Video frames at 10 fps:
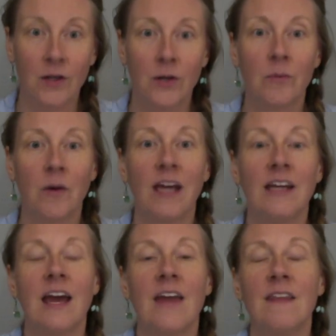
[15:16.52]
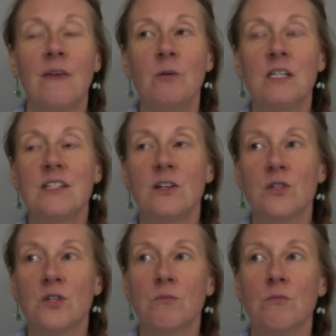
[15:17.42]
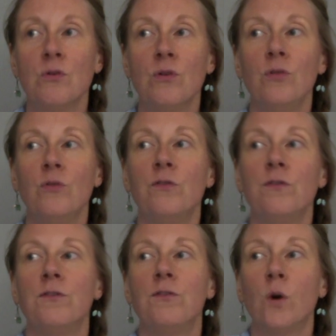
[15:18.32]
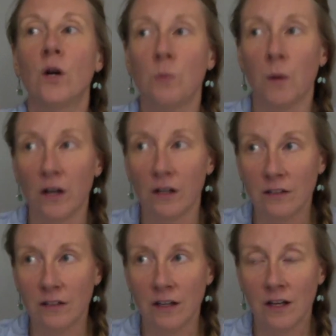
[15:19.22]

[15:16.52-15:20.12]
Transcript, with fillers: Right? And then we start to move forward